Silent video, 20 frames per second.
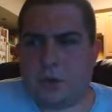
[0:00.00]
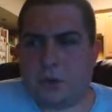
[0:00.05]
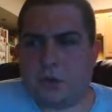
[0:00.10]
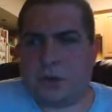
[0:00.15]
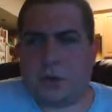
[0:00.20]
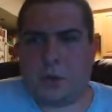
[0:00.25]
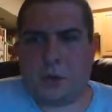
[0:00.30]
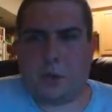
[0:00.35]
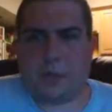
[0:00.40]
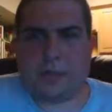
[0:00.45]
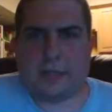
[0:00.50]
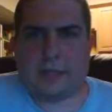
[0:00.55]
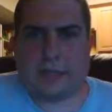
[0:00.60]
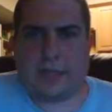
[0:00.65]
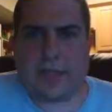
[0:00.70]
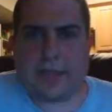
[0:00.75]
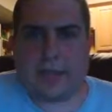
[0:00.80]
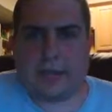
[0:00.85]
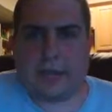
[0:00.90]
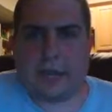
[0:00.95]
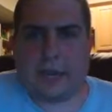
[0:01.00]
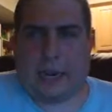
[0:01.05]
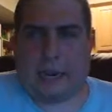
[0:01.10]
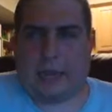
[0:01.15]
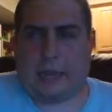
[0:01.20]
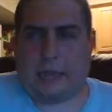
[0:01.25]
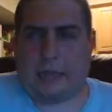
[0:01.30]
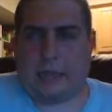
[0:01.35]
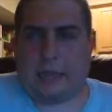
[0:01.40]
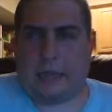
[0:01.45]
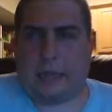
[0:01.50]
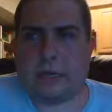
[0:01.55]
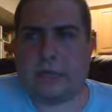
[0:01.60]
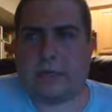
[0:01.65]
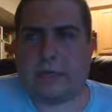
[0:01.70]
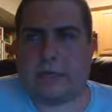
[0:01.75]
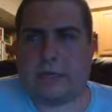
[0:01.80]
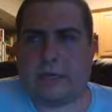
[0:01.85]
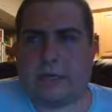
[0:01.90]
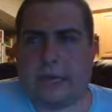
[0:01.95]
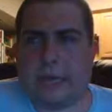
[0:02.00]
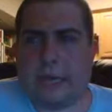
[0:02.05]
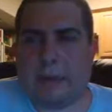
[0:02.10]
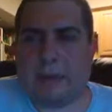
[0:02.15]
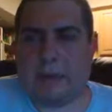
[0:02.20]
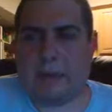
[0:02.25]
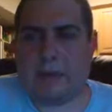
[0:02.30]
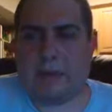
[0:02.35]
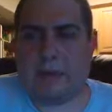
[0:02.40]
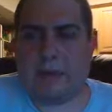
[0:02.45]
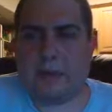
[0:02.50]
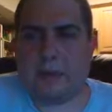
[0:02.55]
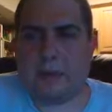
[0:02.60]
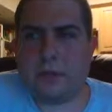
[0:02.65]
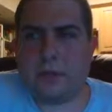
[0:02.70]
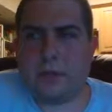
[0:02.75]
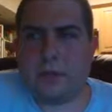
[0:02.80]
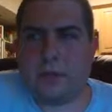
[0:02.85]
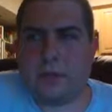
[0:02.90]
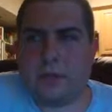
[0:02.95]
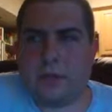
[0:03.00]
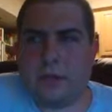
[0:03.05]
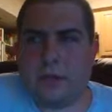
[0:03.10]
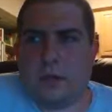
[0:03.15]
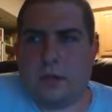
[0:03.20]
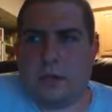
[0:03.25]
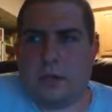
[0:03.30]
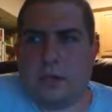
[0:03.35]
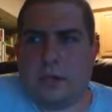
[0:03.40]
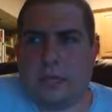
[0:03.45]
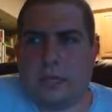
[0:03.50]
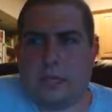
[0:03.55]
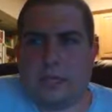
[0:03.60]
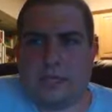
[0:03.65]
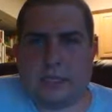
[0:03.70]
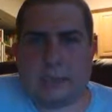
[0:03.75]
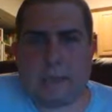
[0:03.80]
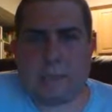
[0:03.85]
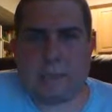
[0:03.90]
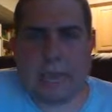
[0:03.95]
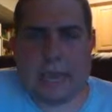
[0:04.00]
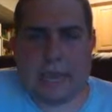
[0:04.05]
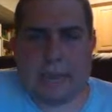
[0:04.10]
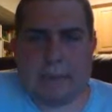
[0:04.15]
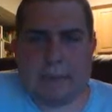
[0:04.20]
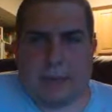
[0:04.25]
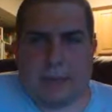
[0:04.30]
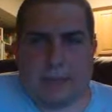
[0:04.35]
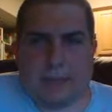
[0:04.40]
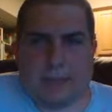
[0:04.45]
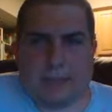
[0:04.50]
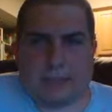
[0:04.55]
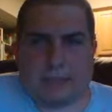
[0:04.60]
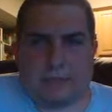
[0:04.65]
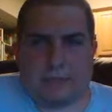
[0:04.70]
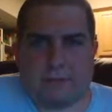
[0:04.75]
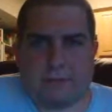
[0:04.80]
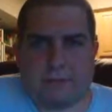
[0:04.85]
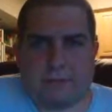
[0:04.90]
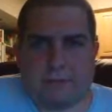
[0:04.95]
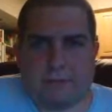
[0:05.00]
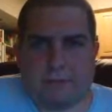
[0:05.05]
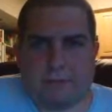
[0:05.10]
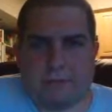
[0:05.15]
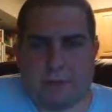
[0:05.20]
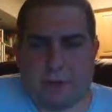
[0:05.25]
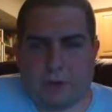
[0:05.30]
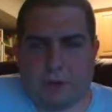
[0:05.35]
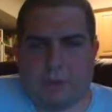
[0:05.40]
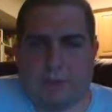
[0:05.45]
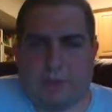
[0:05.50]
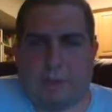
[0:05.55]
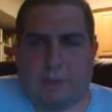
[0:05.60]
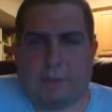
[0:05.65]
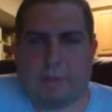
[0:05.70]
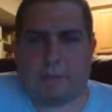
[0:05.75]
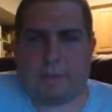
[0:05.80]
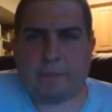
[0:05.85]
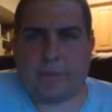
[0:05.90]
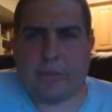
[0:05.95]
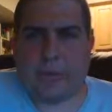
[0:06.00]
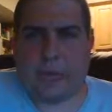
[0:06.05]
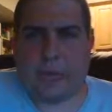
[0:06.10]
Groot is that character, except he's a baby in this movie.